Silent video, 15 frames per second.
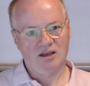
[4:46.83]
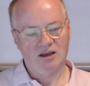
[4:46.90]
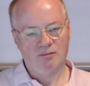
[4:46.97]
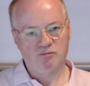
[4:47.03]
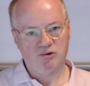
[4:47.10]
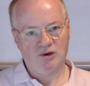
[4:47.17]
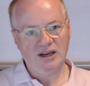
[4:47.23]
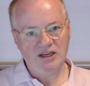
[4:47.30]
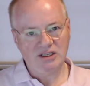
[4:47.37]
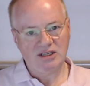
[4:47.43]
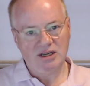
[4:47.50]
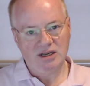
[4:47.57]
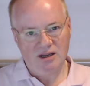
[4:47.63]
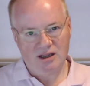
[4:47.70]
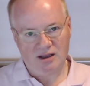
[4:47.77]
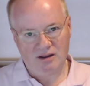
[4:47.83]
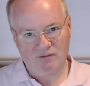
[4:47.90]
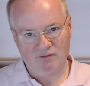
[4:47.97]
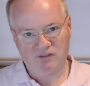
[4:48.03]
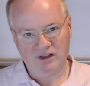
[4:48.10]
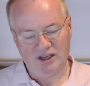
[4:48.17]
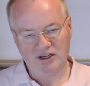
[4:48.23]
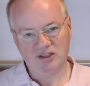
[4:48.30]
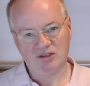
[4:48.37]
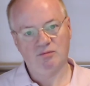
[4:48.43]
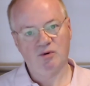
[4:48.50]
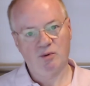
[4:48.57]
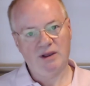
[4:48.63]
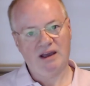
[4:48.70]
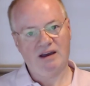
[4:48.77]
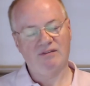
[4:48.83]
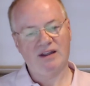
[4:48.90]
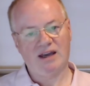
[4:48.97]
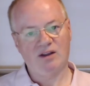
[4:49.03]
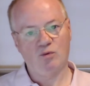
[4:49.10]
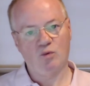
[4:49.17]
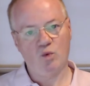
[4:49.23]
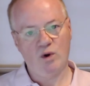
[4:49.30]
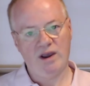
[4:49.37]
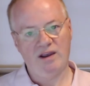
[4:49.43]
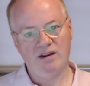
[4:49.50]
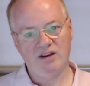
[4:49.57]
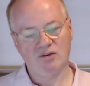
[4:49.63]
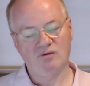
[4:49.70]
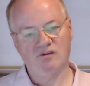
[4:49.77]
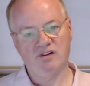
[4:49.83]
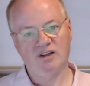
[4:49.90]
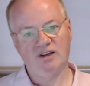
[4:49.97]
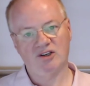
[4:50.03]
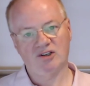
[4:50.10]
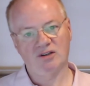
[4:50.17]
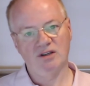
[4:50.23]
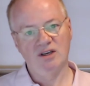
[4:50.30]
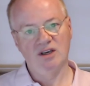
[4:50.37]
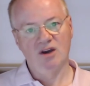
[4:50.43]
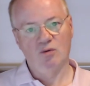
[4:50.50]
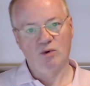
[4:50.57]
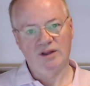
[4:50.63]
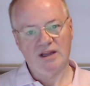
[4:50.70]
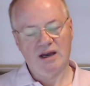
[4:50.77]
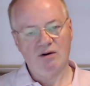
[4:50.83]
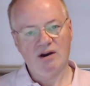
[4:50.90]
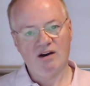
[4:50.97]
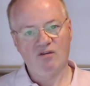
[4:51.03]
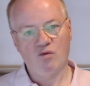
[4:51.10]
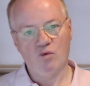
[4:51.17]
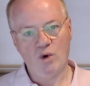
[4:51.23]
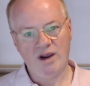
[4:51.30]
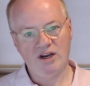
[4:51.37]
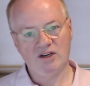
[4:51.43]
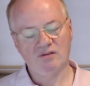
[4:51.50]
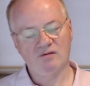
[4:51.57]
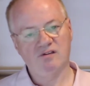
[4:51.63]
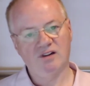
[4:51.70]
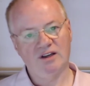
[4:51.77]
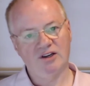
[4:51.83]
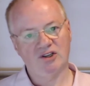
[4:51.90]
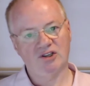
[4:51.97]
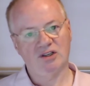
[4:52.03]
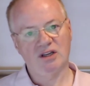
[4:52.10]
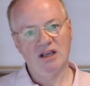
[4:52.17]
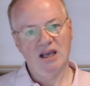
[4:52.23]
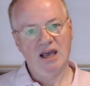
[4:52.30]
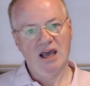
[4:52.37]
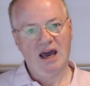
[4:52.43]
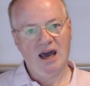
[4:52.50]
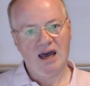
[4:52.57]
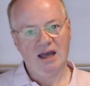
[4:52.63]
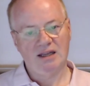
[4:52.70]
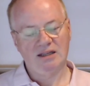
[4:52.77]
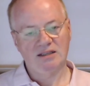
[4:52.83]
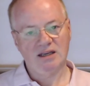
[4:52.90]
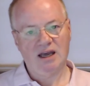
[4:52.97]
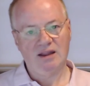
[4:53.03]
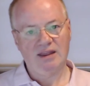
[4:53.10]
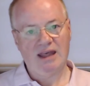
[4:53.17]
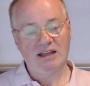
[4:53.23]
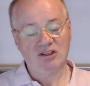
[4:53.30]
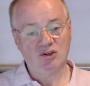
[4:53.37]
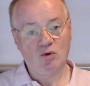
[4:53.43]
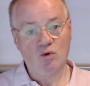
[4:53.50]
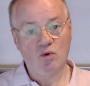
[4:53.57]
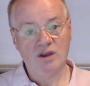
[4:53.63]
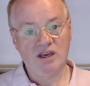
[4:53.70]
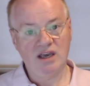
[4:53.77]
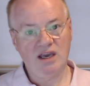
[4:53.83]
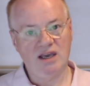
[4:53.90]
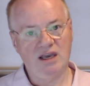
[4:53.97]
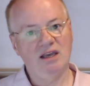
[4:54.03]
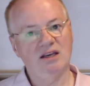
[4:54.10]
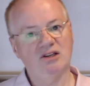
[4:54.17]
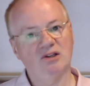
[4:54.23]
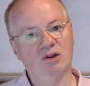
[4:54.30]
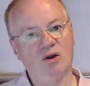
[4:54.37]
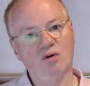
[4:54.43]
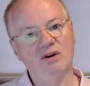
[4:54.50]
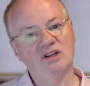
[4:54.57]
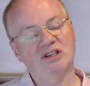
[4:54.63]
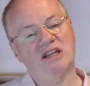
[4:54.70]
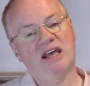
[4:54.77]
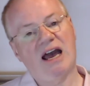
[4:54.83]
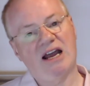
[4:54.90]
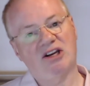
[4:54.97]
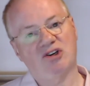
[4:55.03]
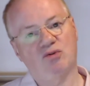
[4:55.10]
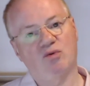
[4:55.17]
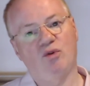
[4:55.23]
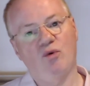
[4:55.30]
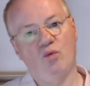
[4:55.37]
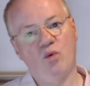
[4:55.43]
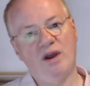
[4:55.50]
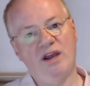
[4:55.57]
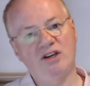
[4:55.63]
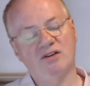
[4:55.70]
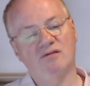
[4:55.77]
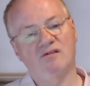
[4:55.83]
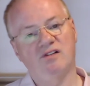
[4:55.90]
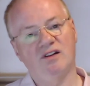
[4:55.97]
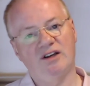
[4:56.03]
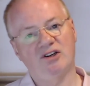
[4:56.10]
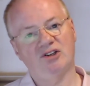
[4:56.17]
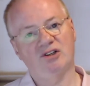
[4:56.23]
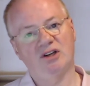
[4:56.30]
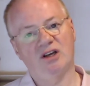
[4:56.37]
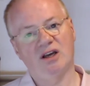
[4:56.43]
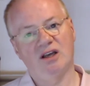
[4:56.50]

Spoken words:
price inflation, but we haven't had wage inflation. We now have wage inflation, and that's okay as long as the wage inflation